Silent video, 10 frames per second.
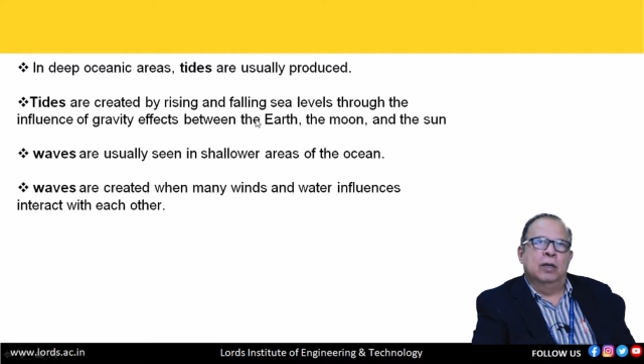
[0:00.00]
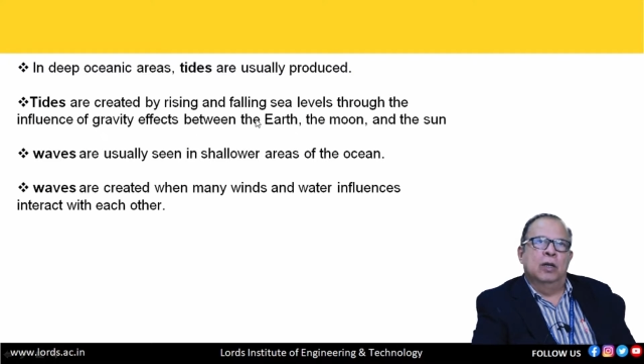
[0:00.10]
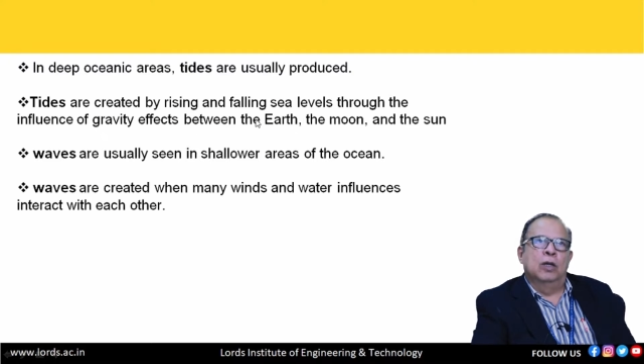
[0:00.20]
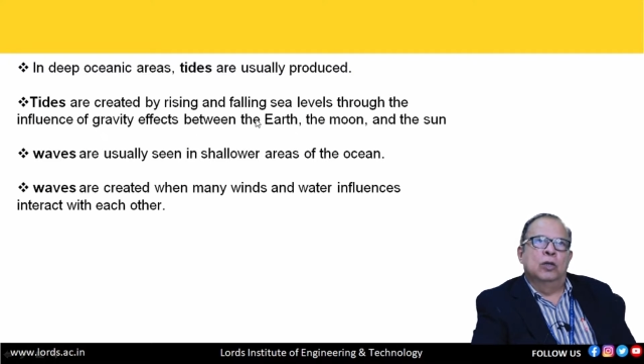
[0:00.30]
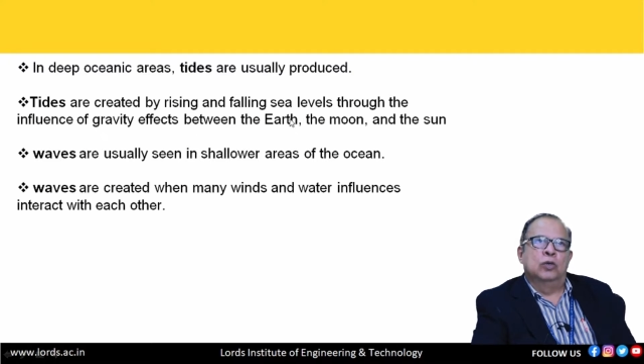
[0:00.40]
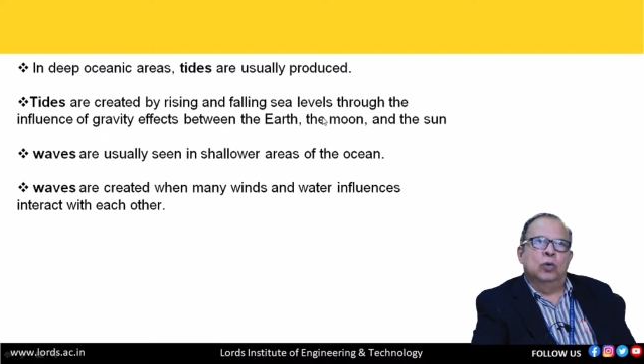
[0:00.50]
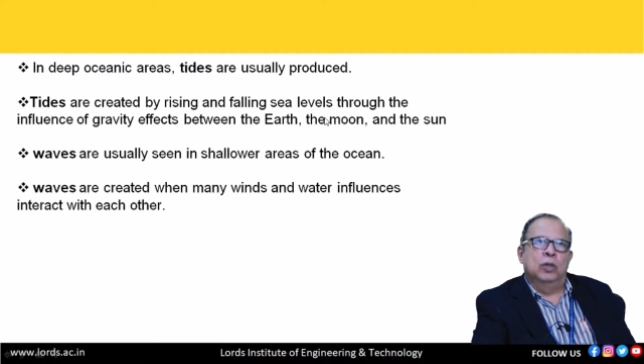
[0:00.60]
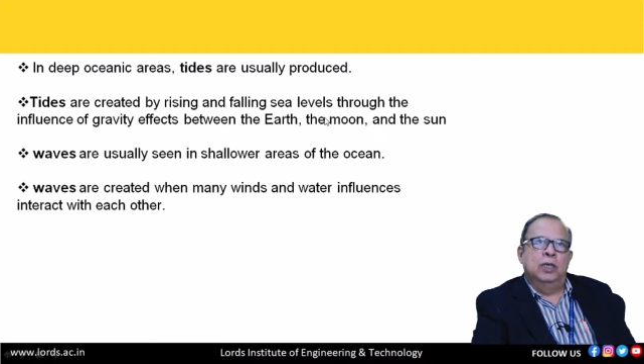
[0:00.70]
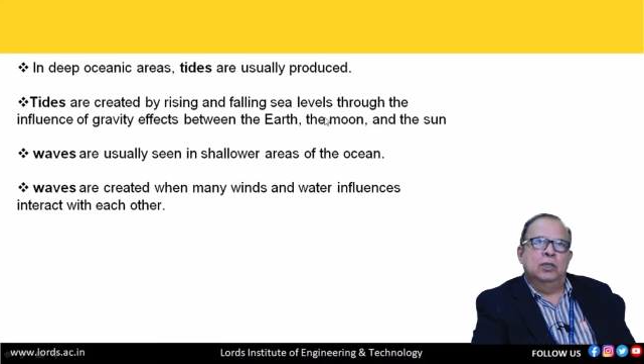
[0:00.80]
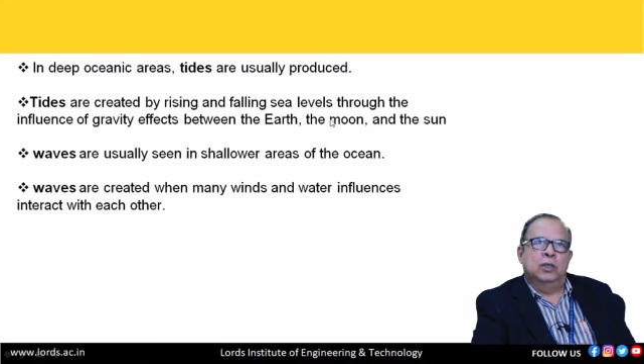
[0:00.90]
So
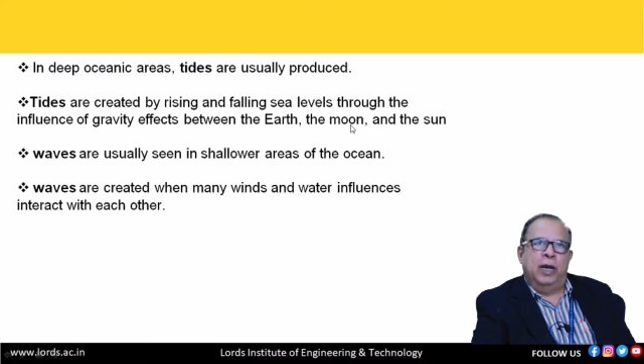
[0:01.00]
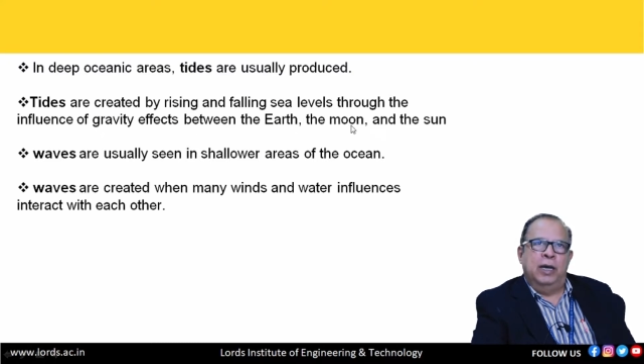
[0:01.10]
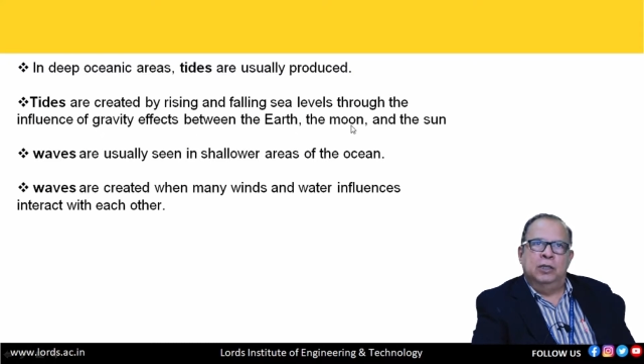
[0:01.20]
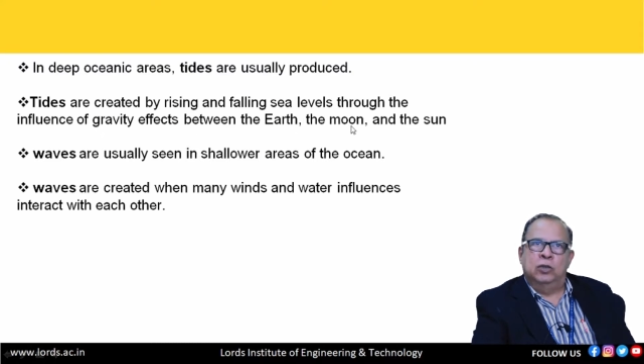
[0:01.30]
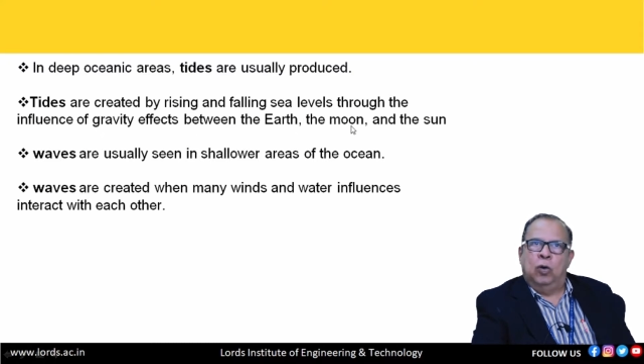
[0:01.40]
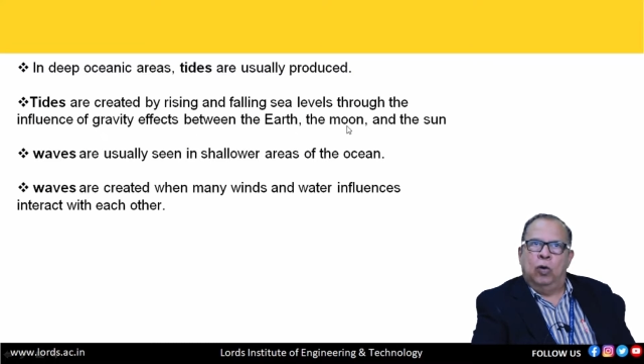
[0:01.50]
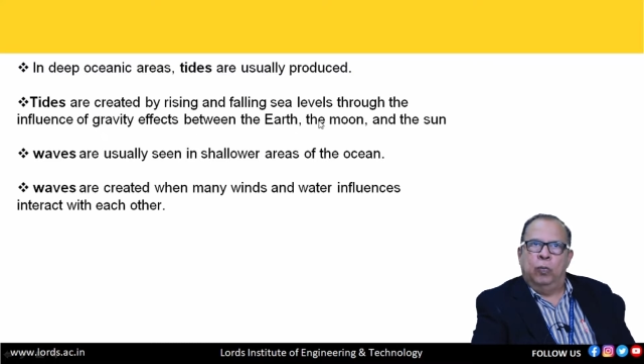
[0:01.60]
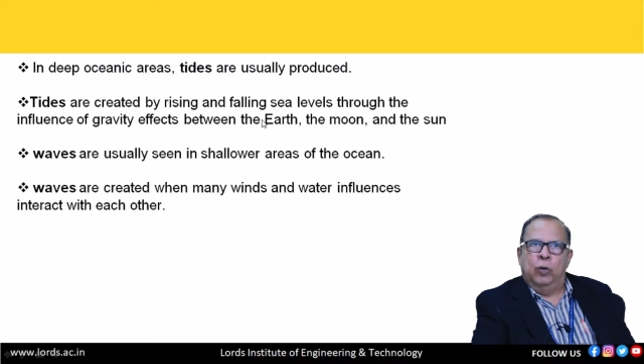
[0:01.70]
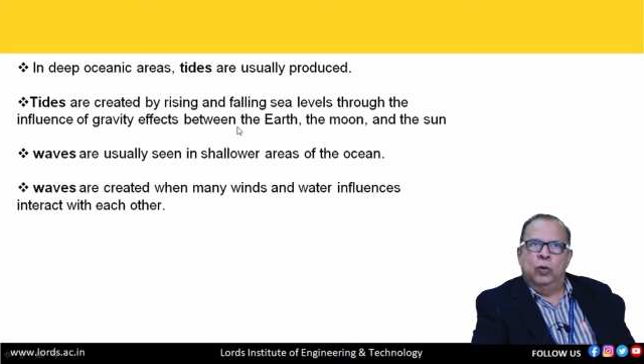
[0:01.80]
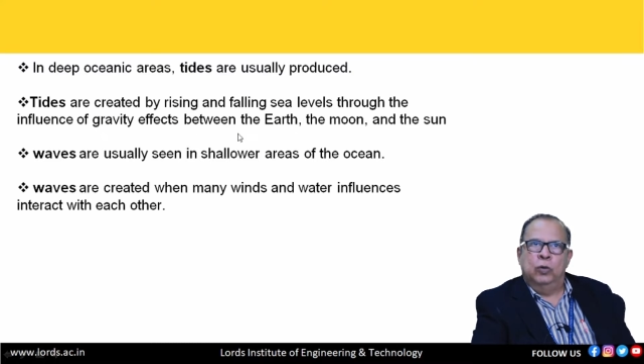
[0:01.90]
these tides are
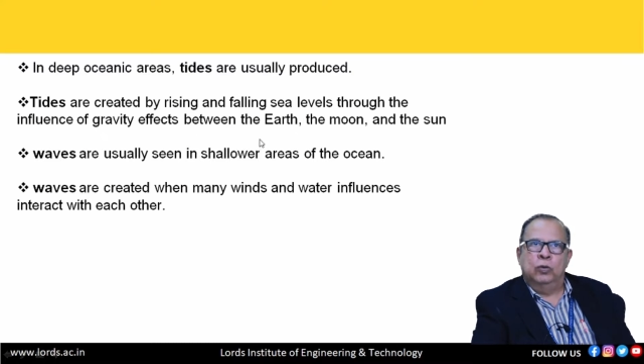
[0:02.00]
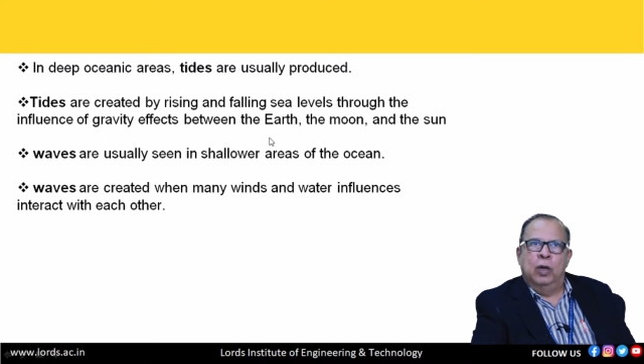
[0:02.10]
produced